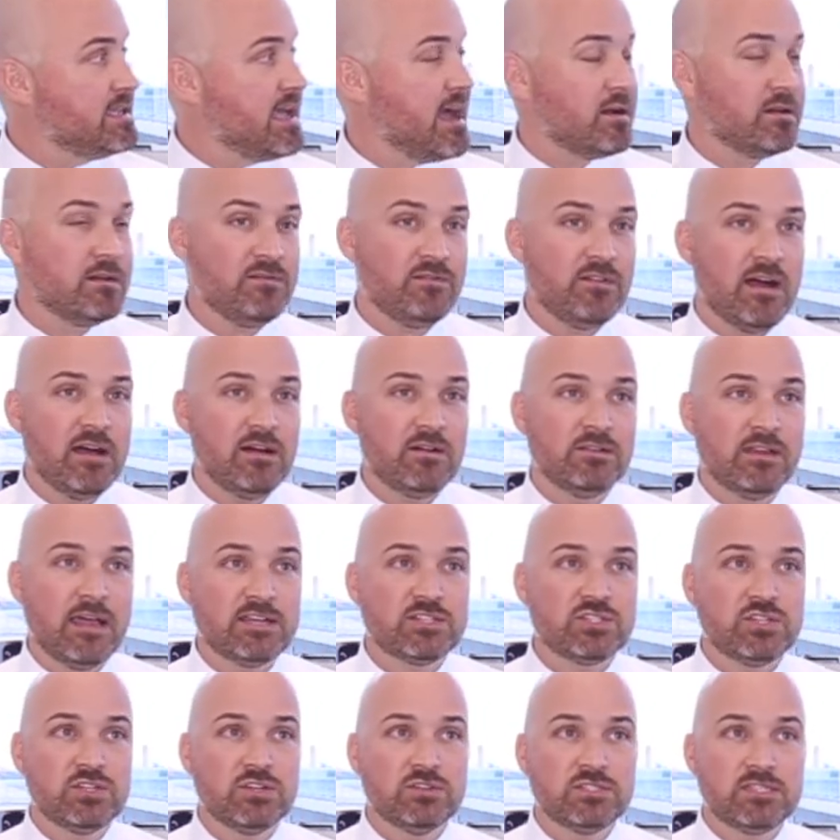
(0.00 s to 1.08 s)
County filed
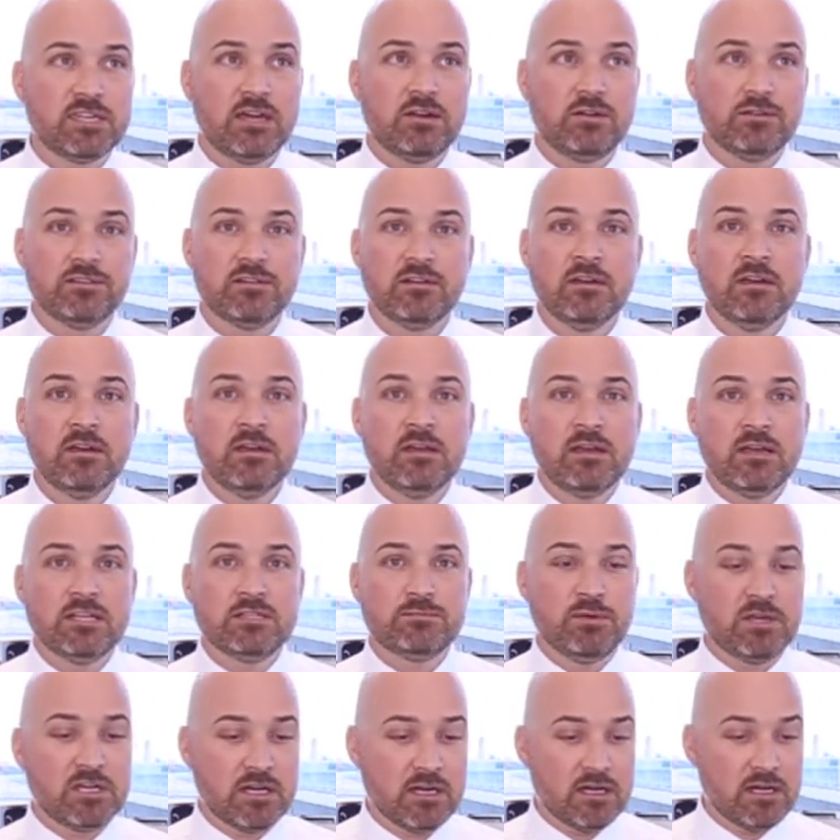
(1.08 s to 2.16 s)
last year settled, is
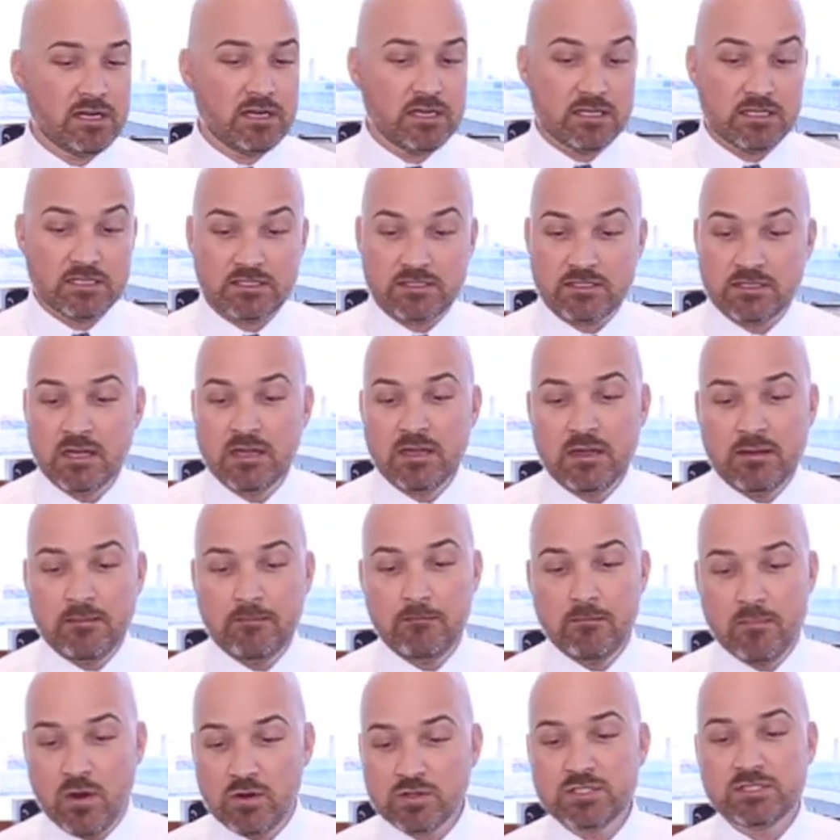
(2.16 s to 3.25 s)
because
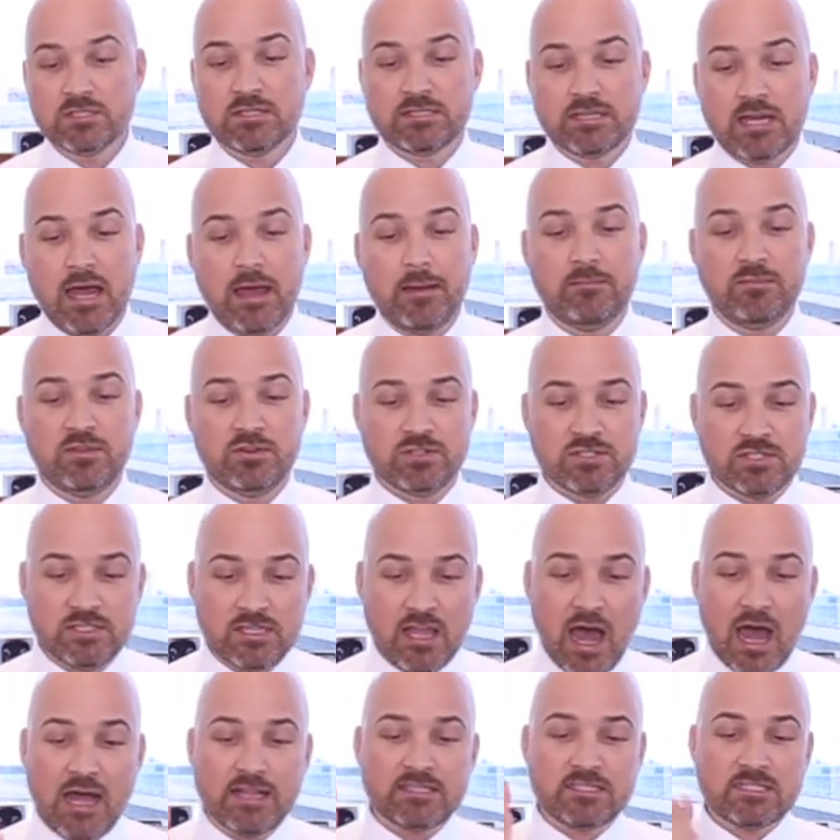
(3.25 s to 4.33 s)
most of the time there's
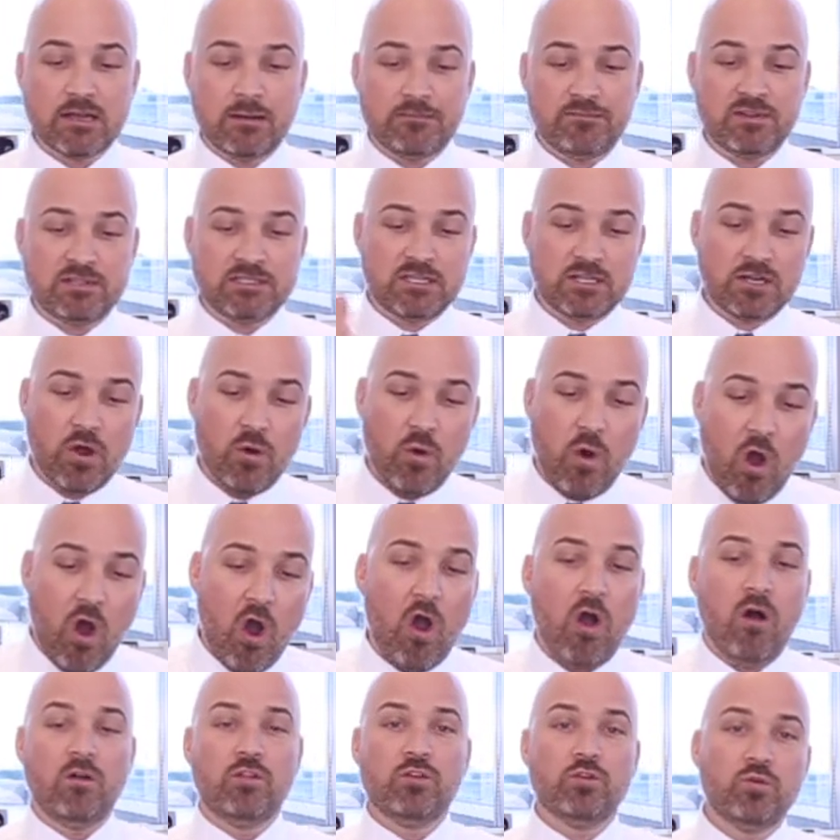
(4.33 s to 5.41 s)
not something to go
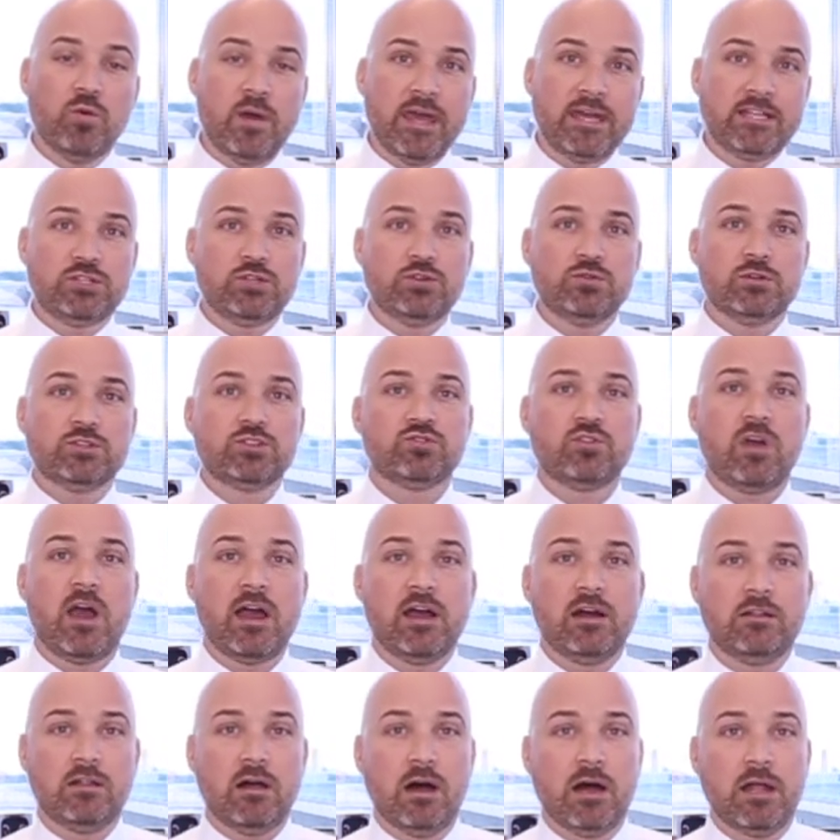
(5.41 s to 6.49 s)
all the way to a
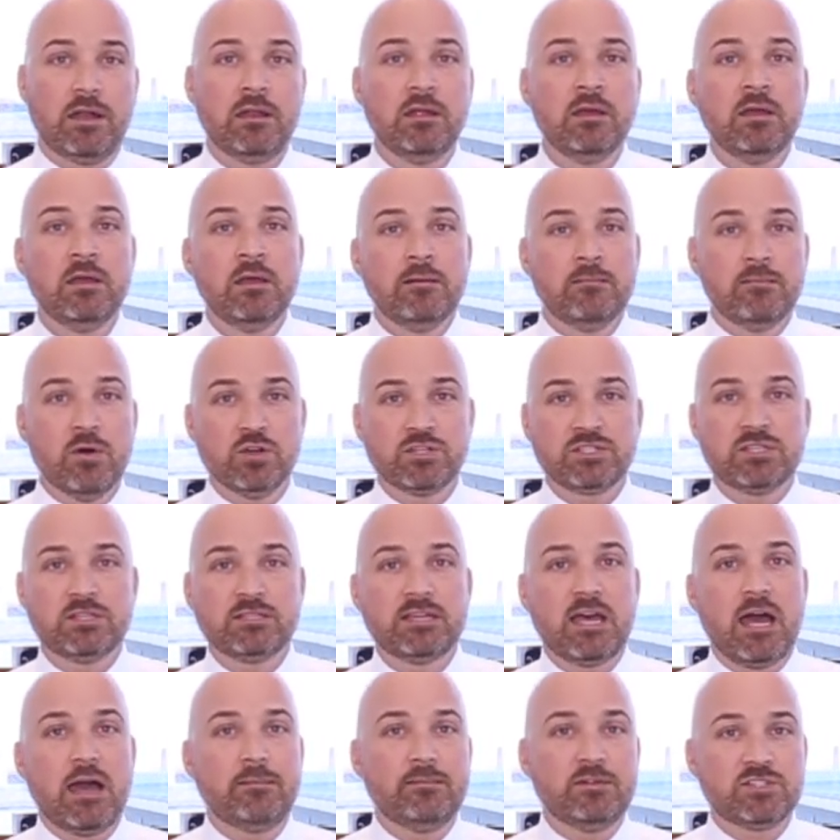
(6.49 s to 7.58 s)
trial on. Most of the
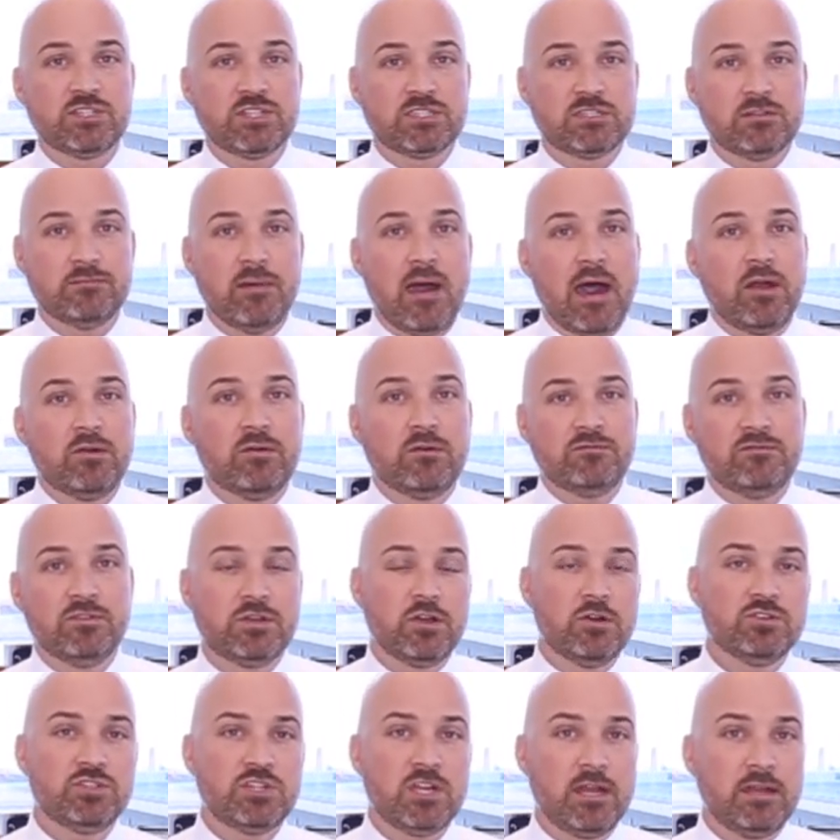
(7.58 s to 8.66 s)
time it's just a matter of
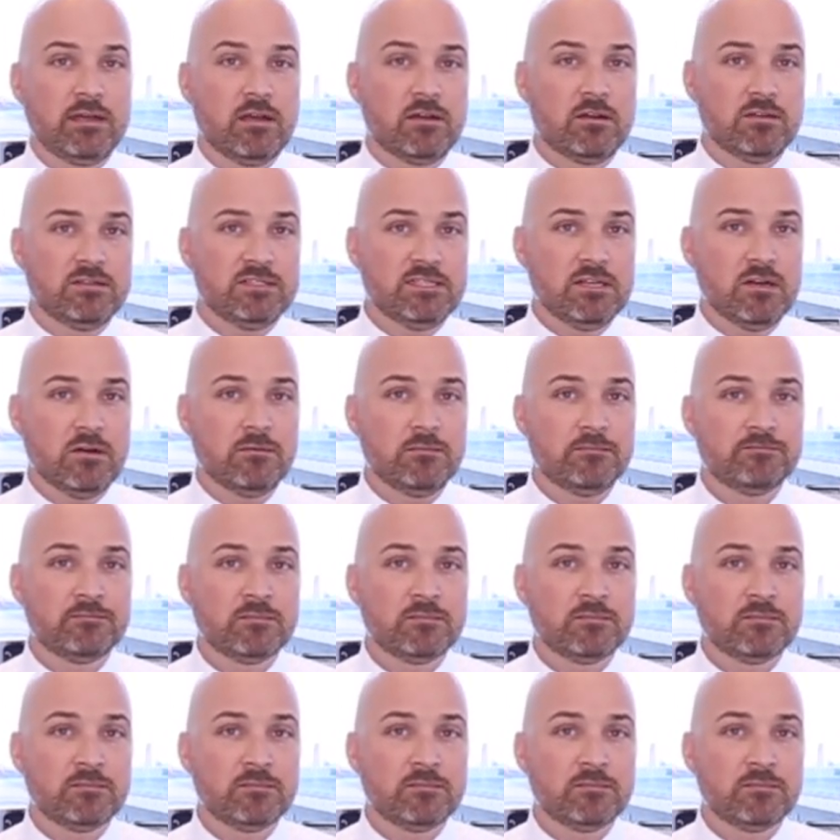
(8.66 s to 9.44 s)
negotiating a good deal.